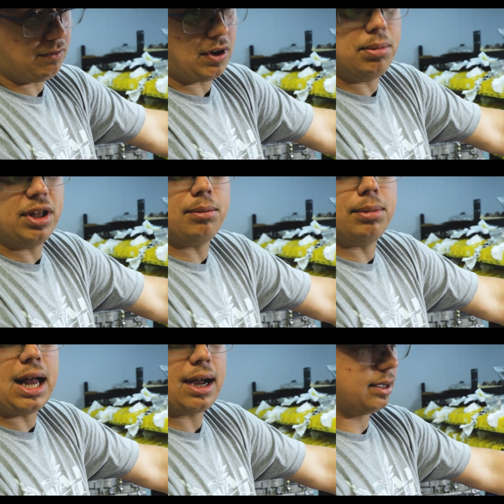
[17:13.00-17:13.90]
of our billet
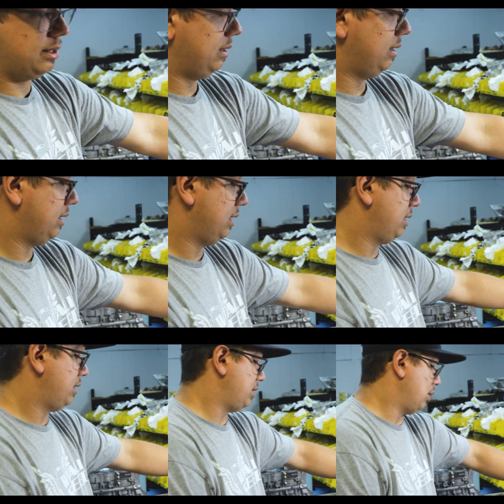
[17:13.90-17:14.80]
block.
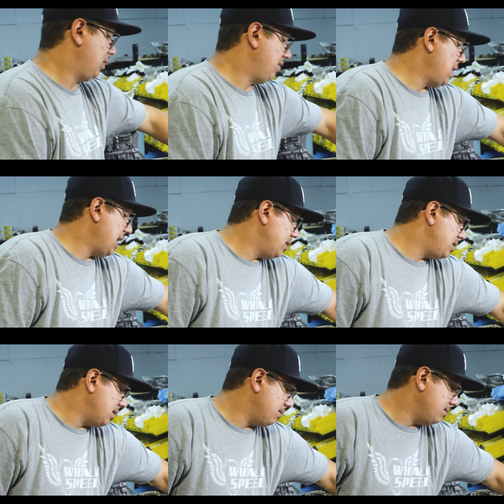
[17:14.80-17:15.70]
So we've made
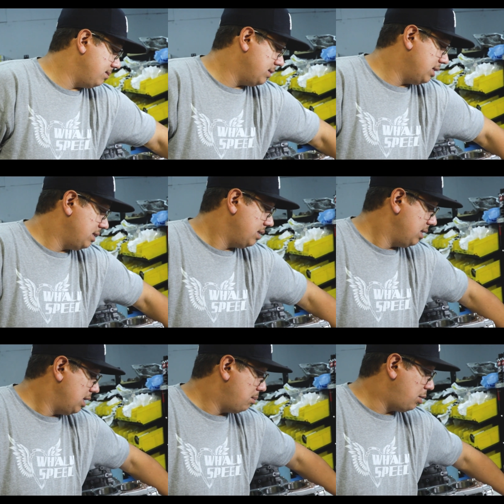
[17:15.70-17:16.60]
some
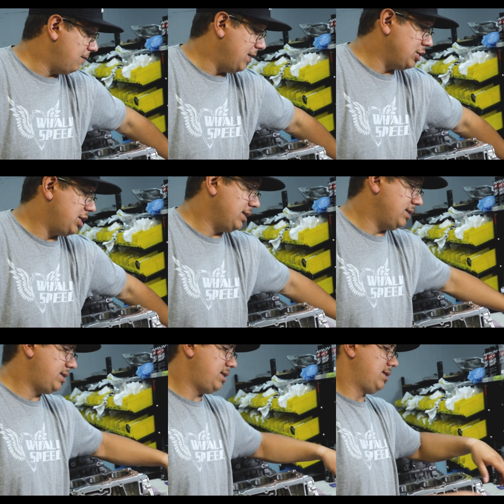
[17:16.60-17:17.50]

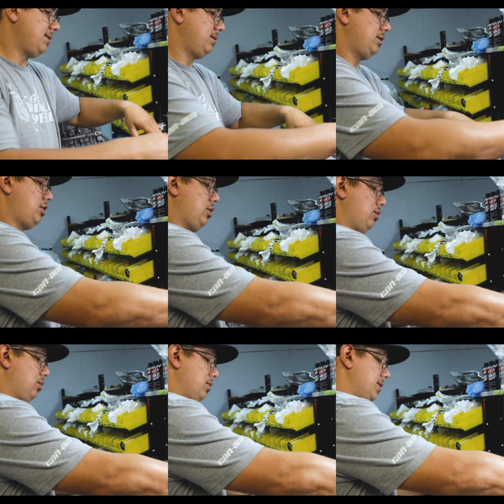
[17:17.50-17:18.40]
provisions
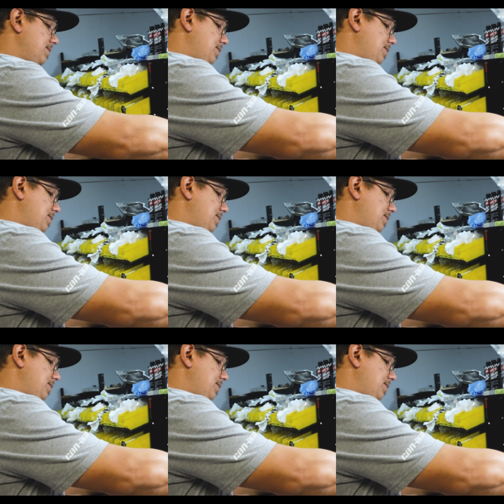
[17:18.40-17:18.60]
to,